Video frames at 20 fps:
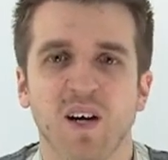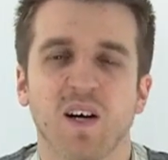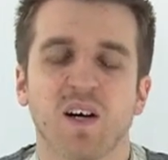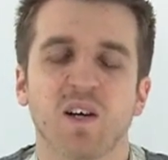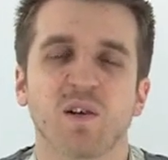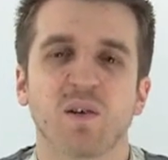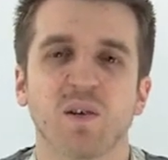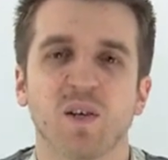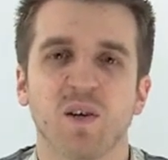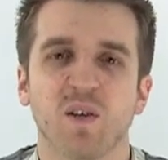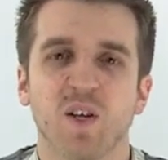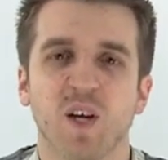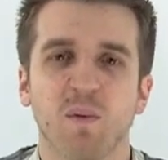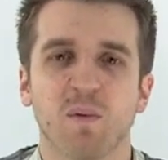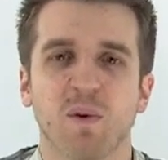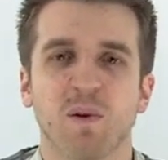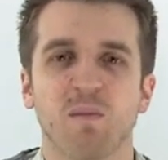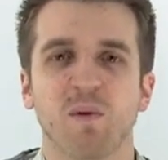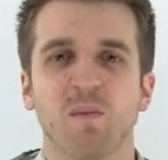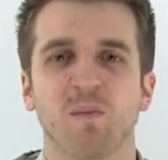and although they're
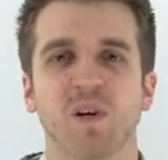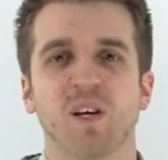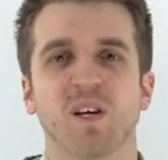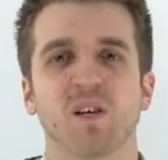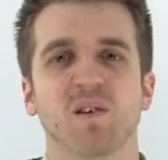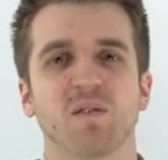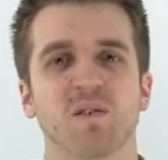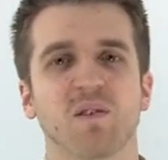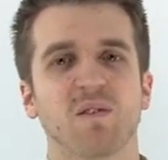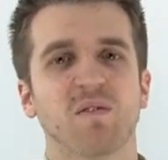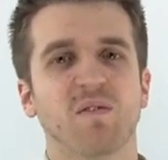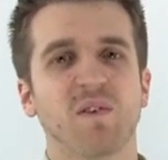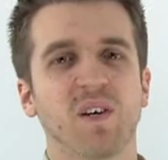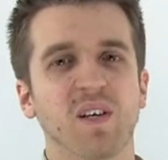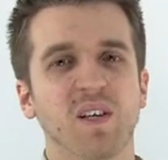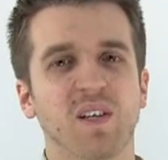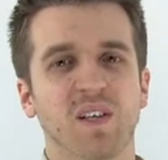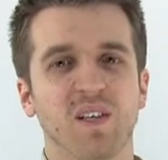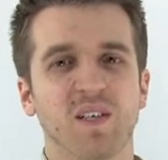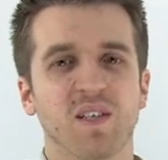probably big enough to
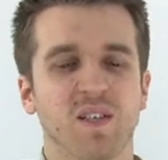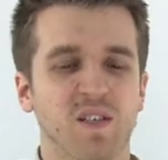fight this,